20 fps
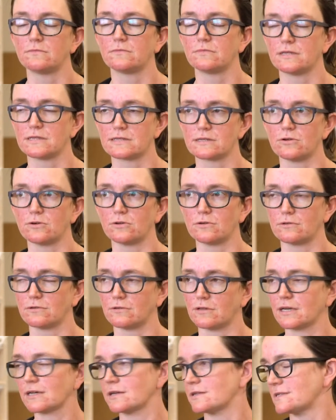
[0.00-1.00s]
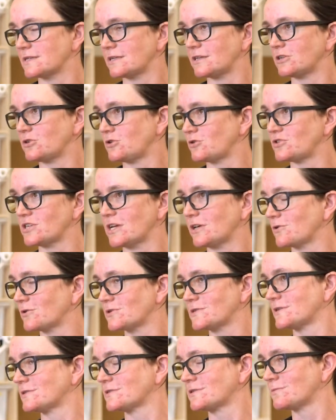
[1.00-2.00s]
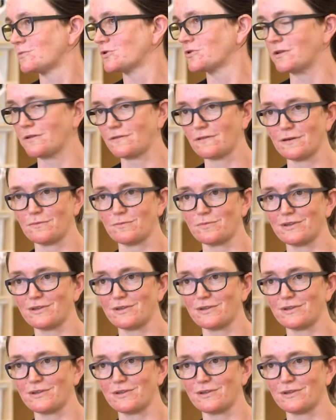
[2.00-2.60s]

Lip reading: It's not like it's in a huge ecosystem or anything,